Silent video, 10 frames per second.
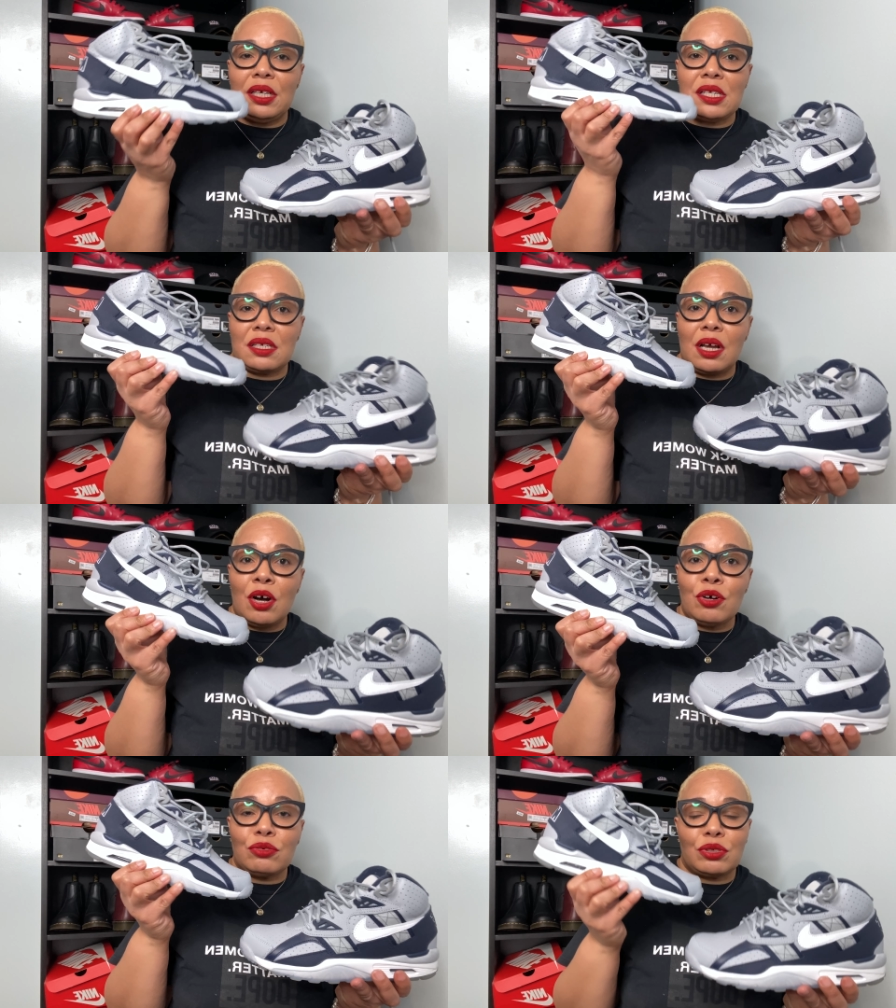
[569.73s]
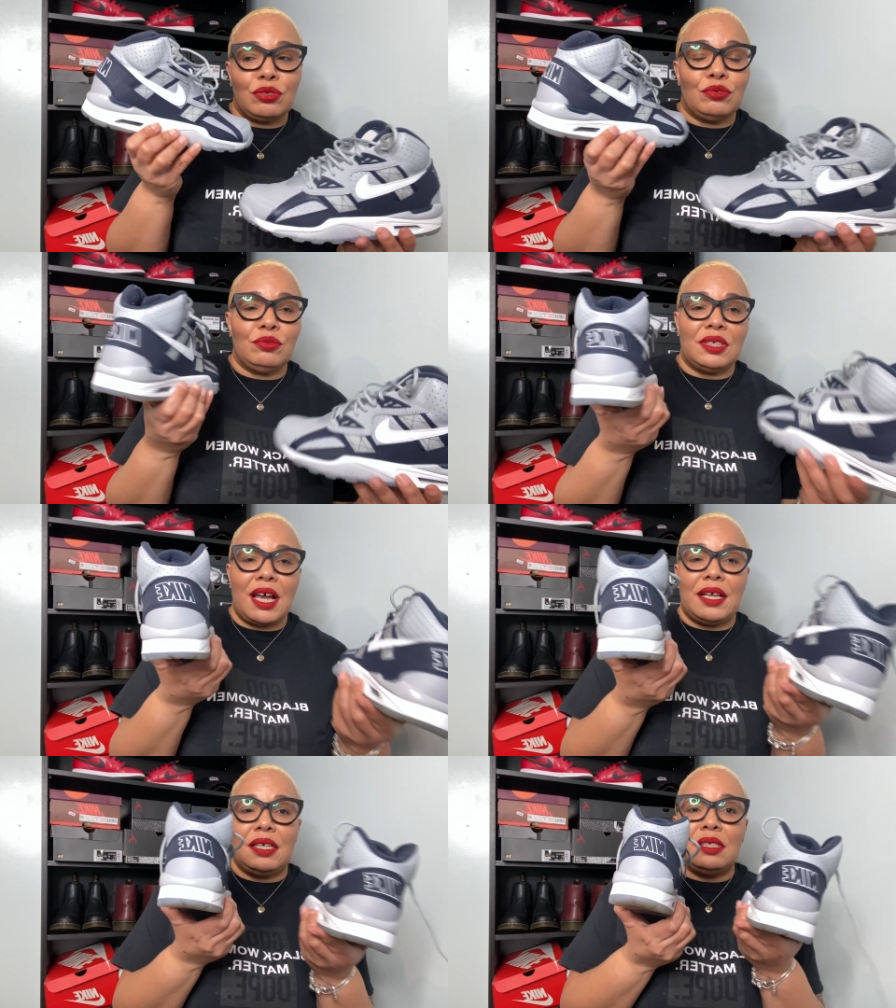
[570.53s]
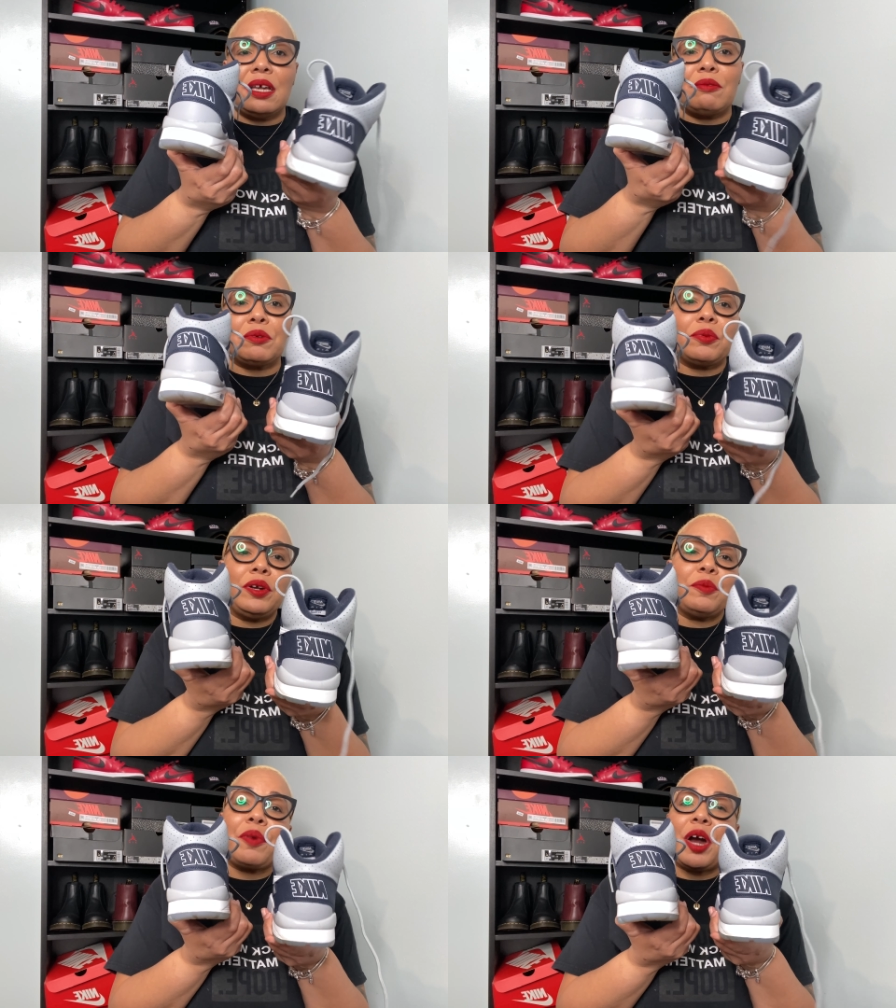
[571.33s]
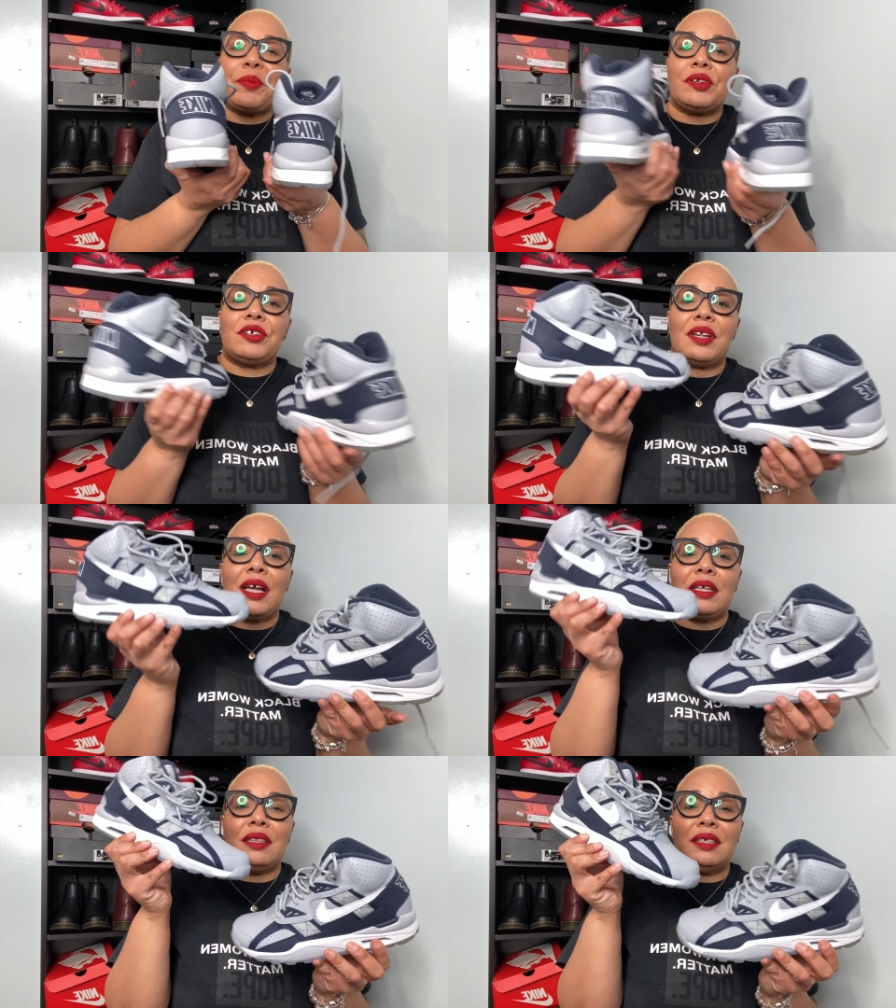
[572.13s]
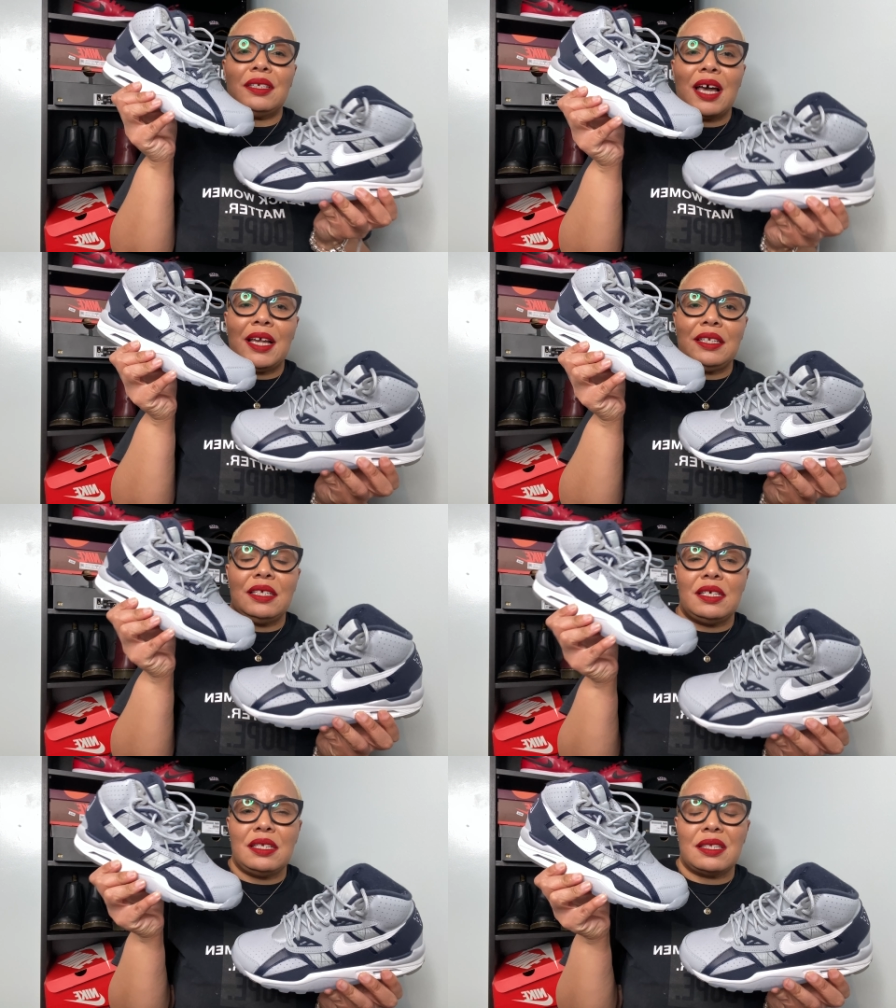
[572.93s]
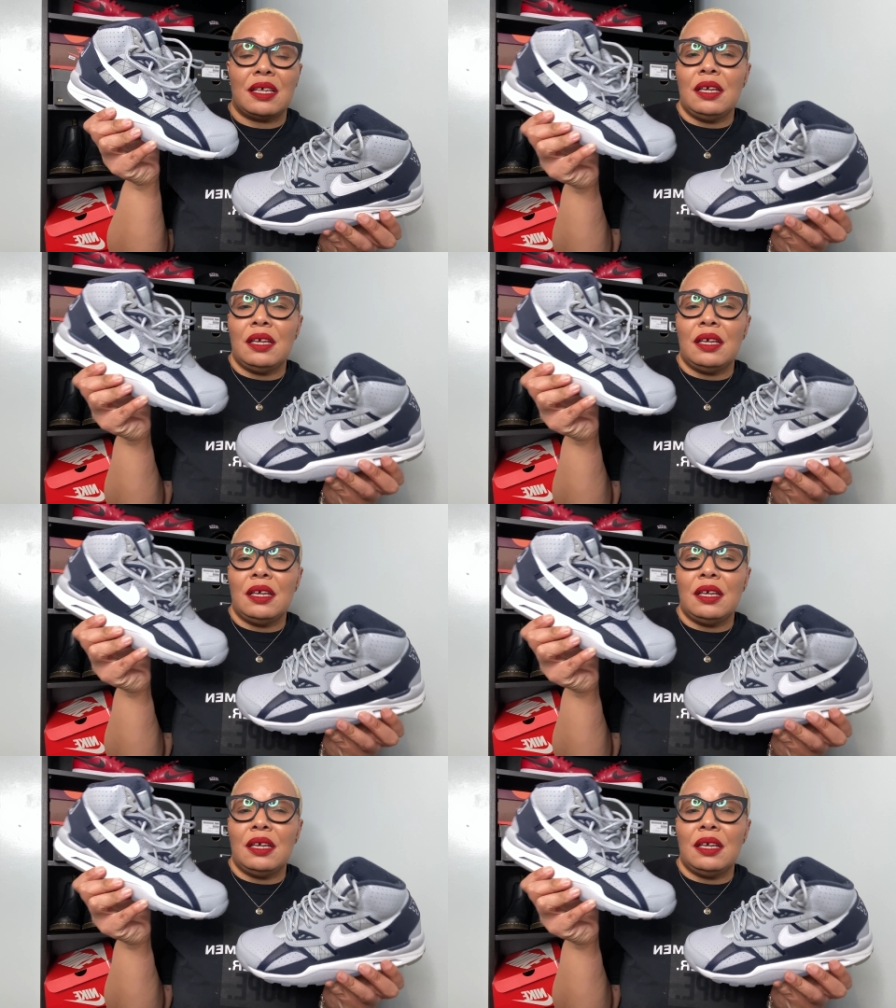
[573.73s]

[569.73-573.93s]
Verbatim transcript: It's an old school Nike. They were real popular like in the 90s